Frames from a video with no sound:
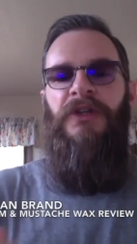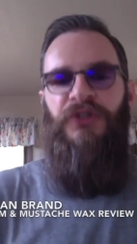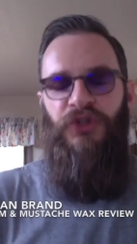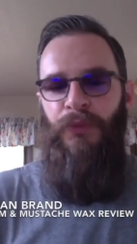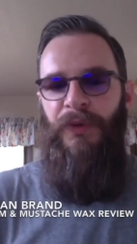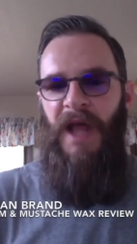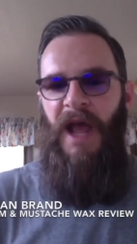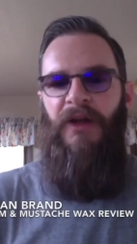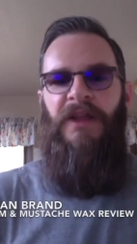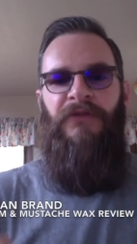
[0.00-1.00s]
scoop it
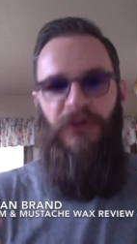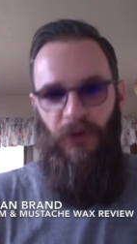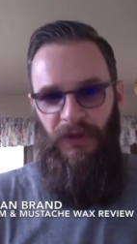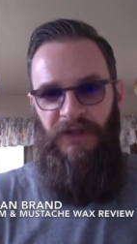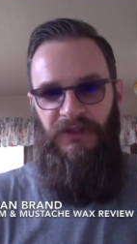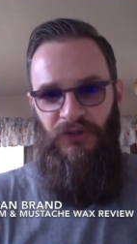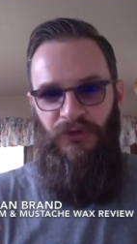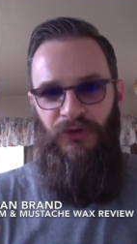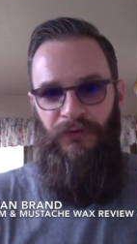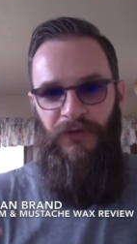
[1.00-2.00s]
out if you don't like to use your